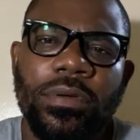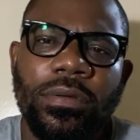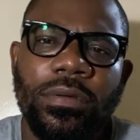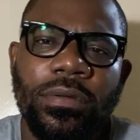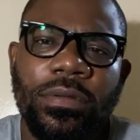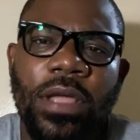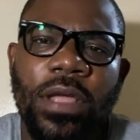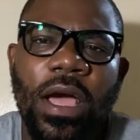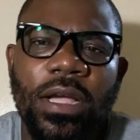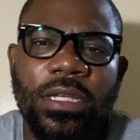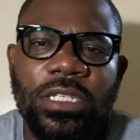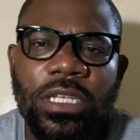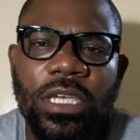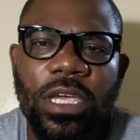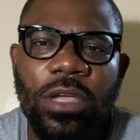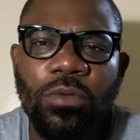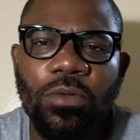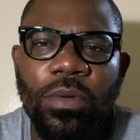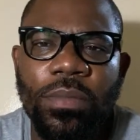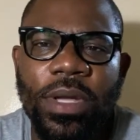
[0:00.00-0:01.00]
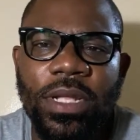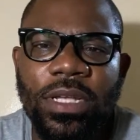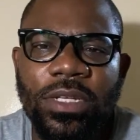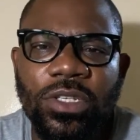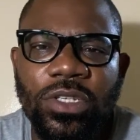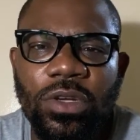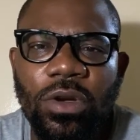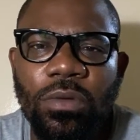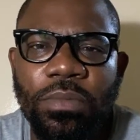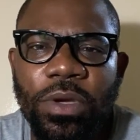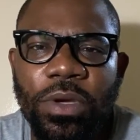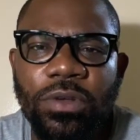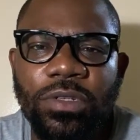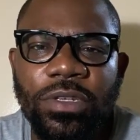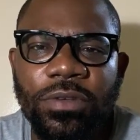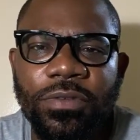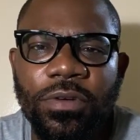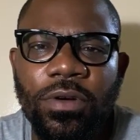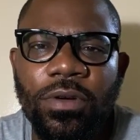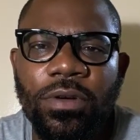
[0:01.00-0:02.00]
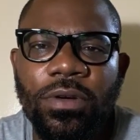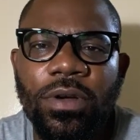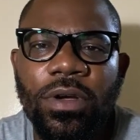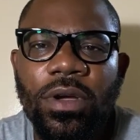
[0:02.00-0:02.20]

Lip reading: Dark-skinned women are so beautiful.